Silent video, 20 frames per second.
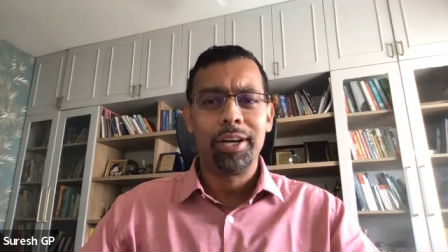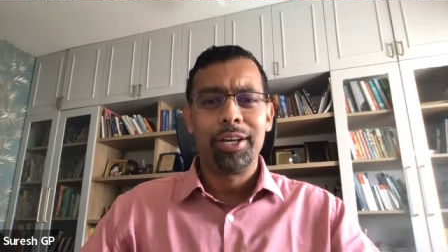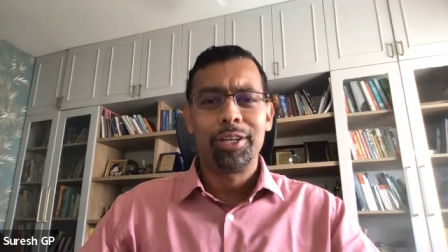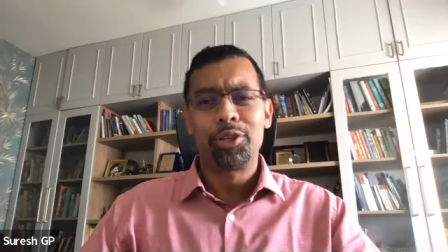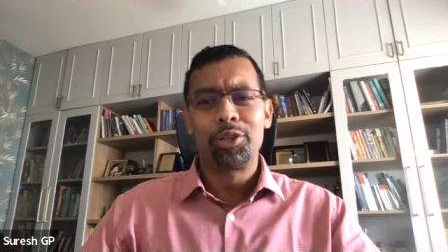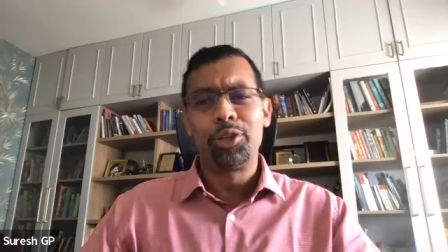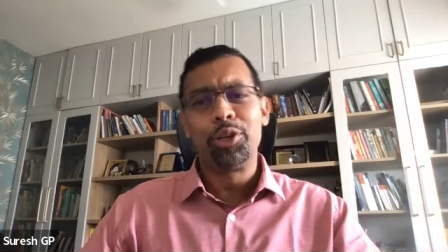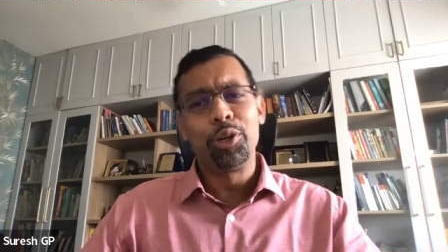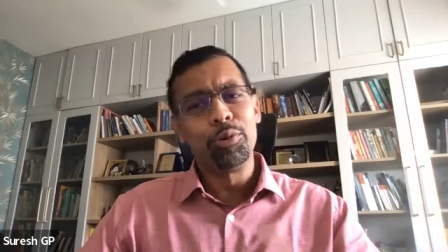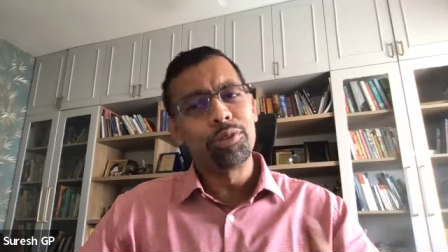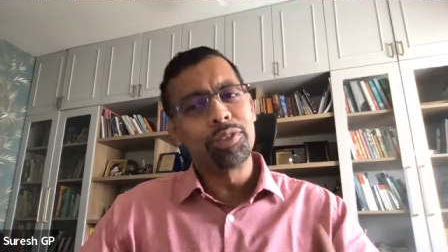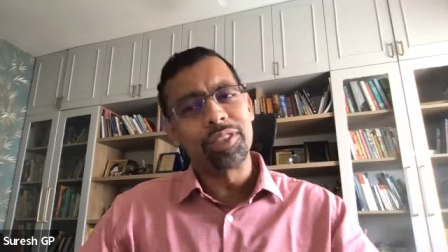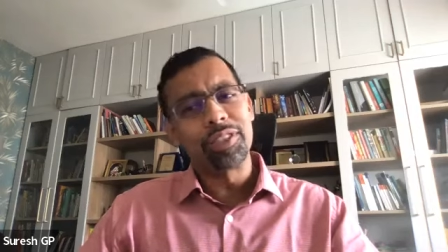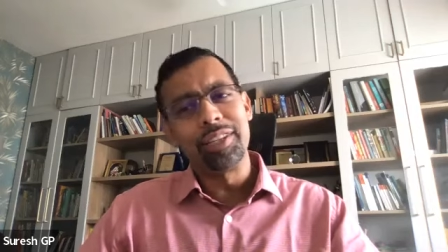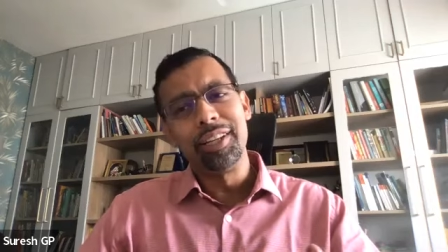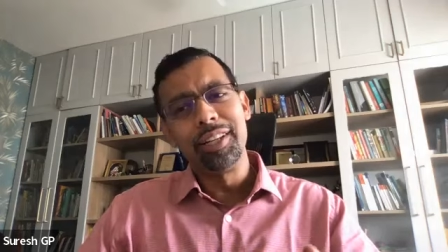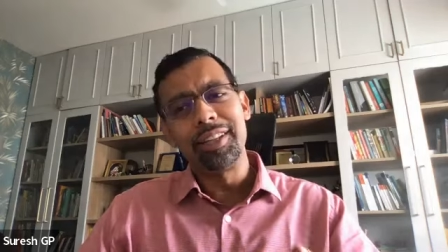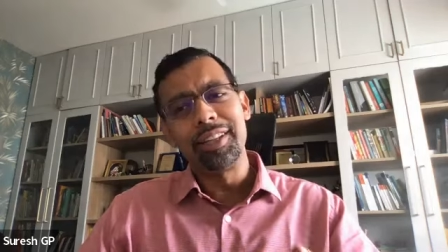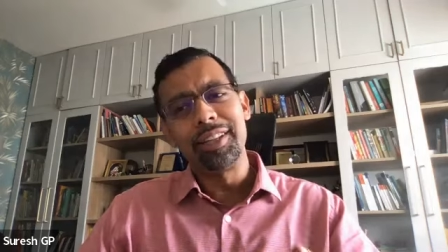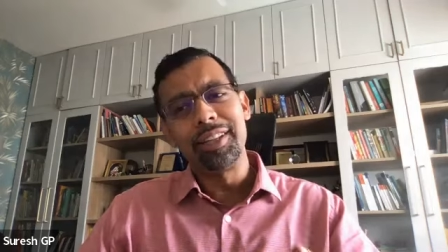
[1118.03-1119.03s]
So do you
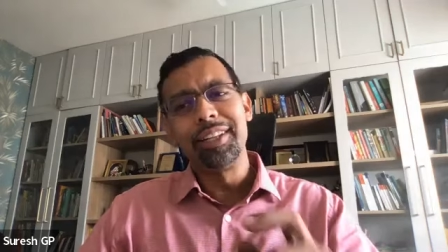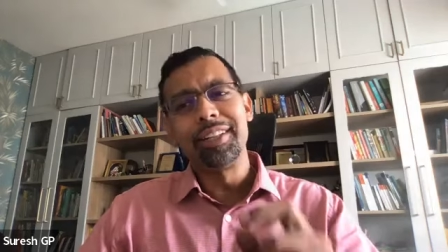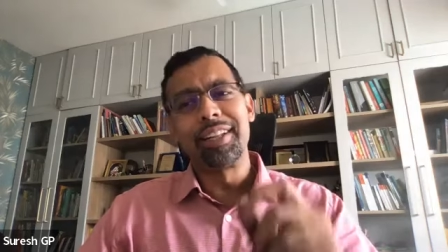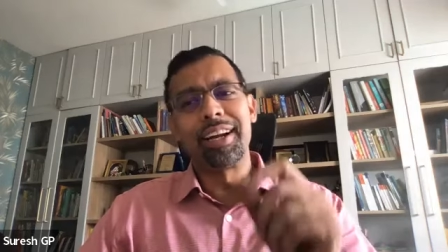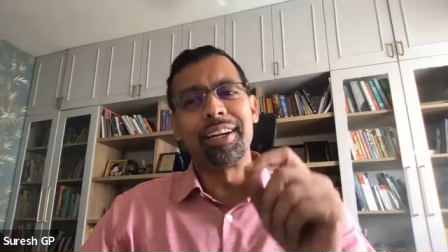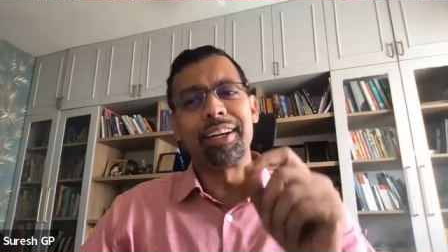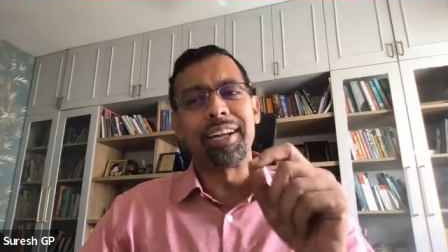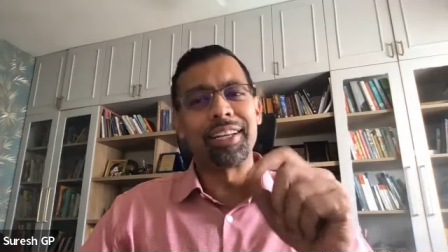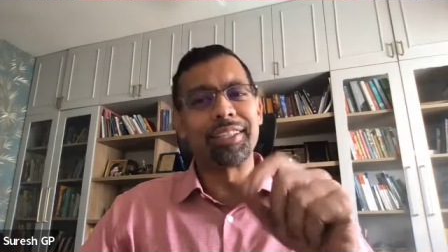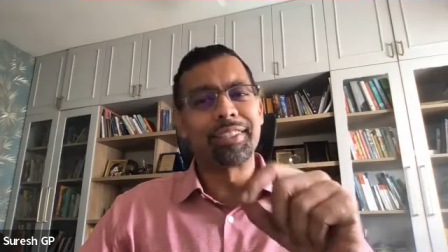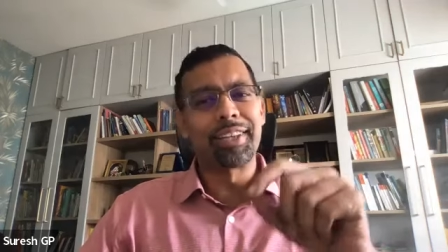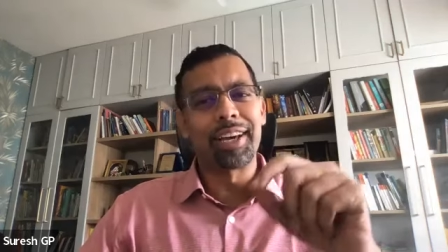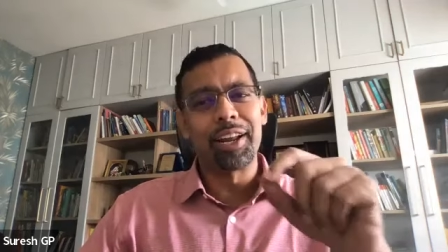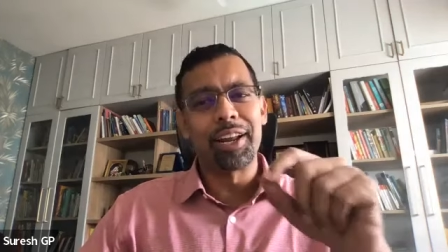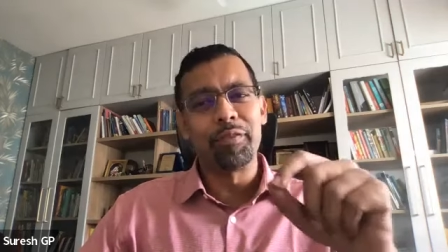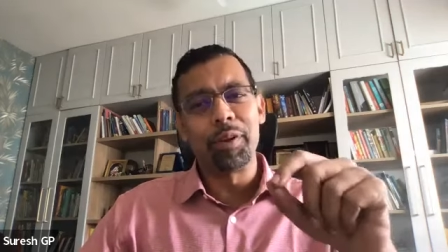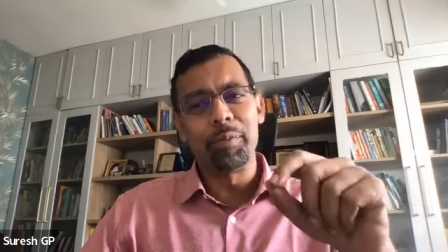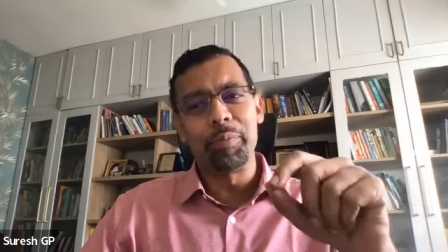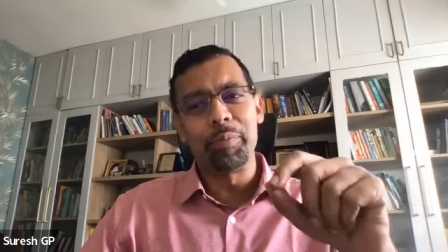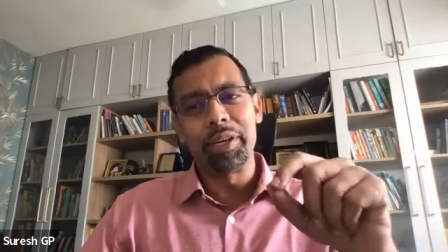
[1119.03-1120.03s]
still think that
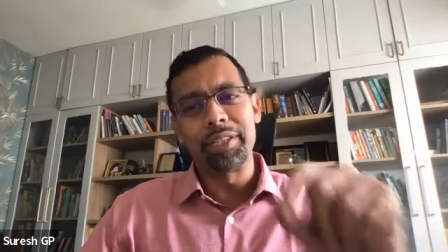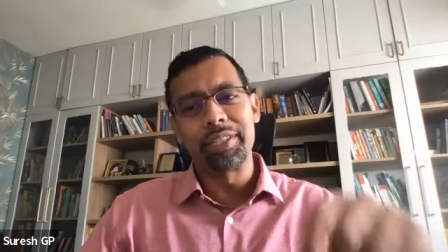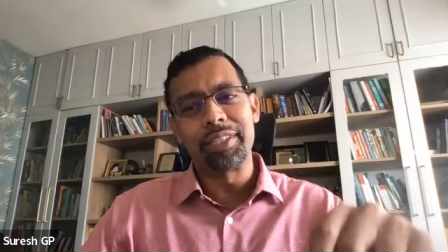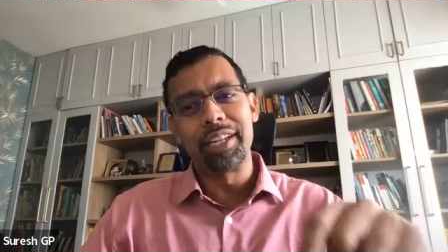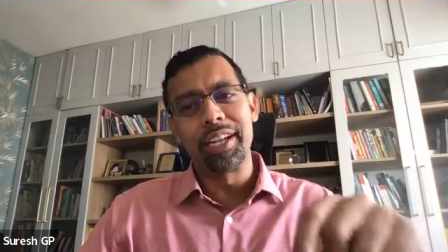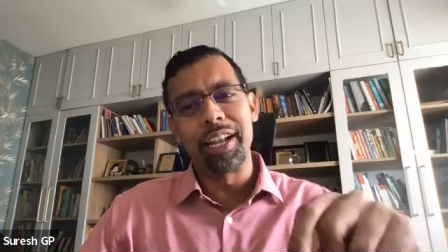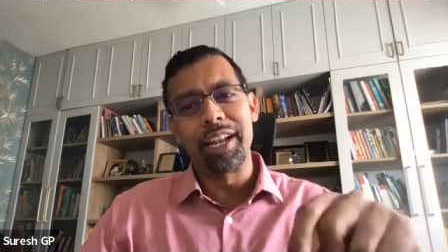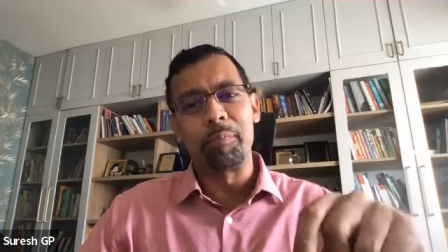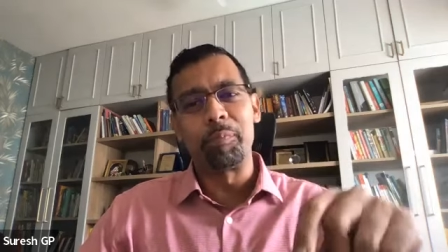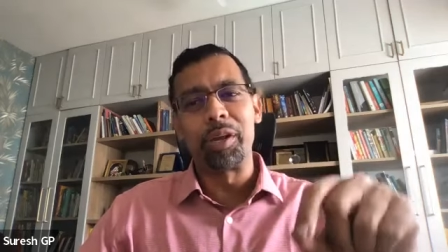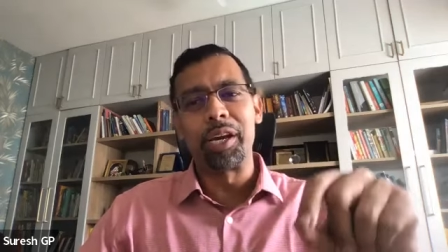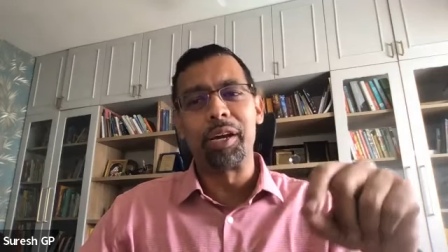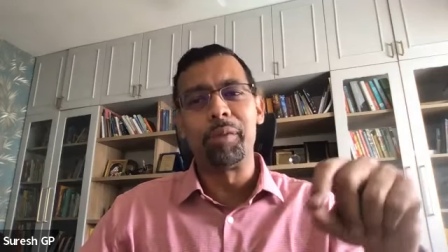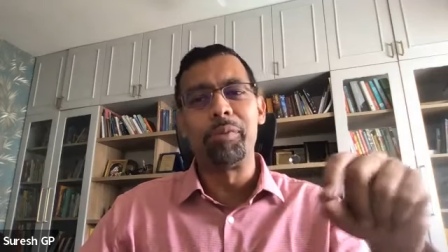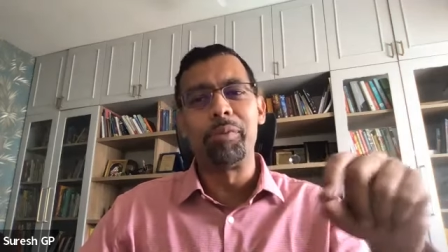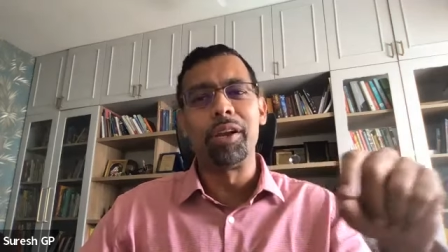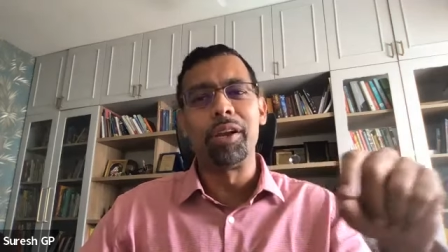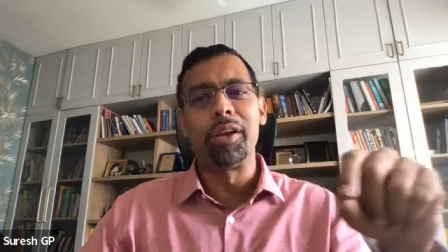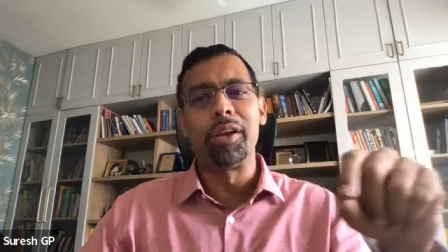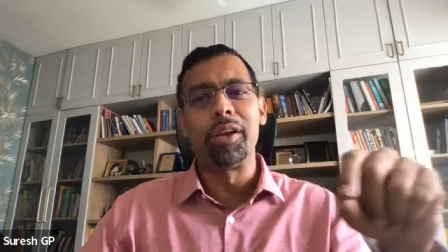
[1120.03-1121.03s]
SRE will be still
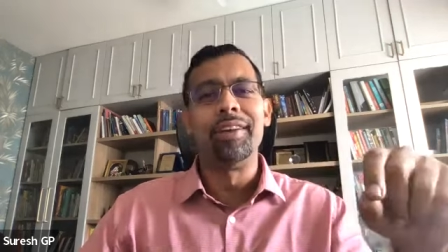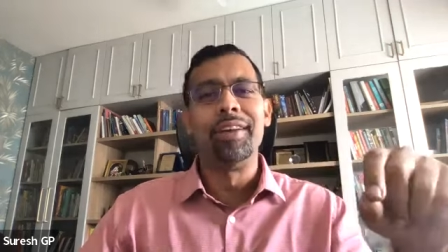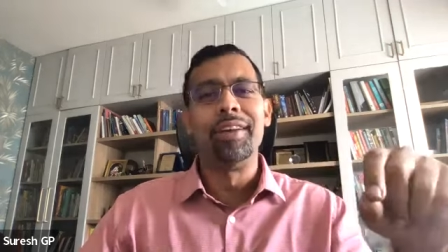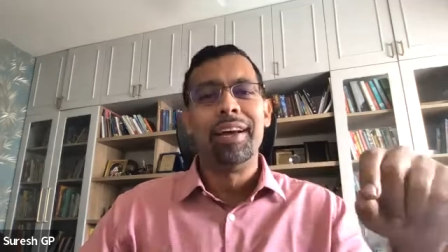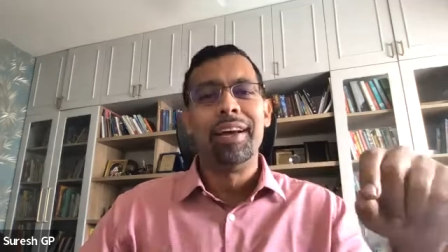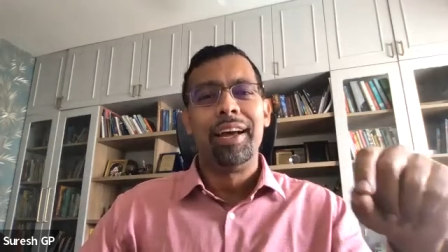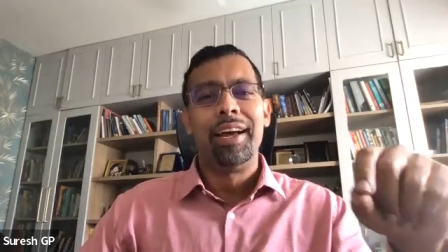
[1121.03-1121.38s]
applicable in